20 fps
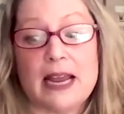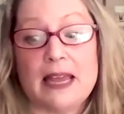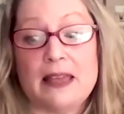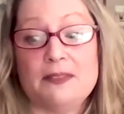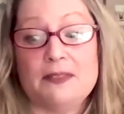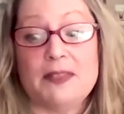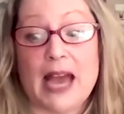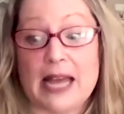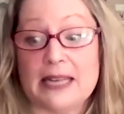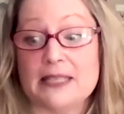
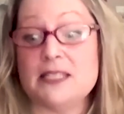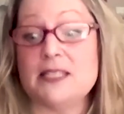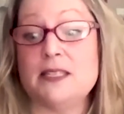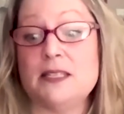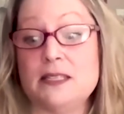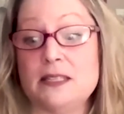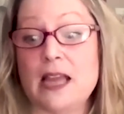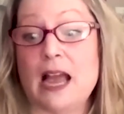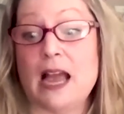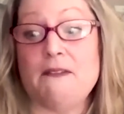and
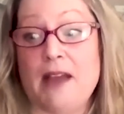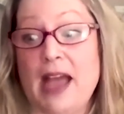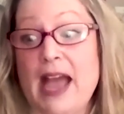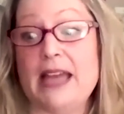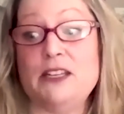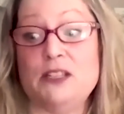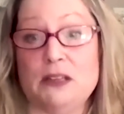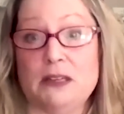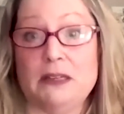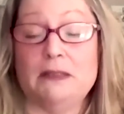I've
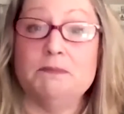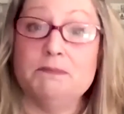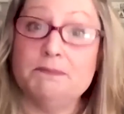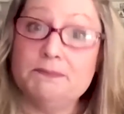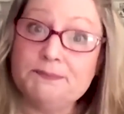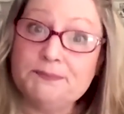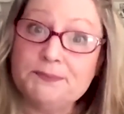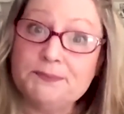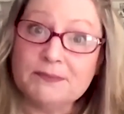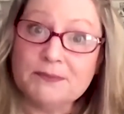had to
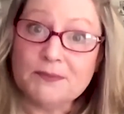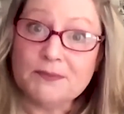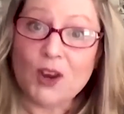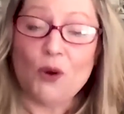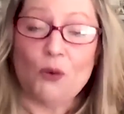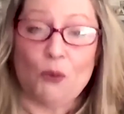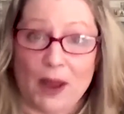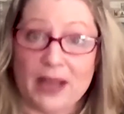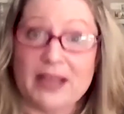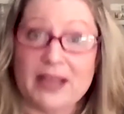
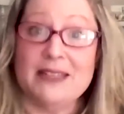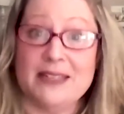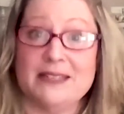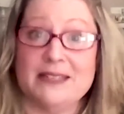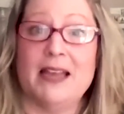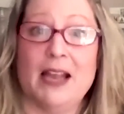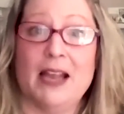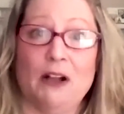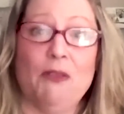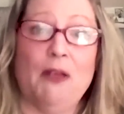
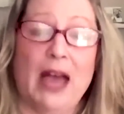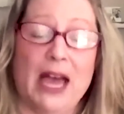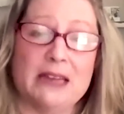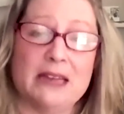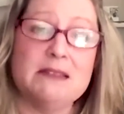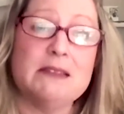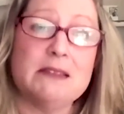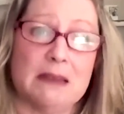reconcile that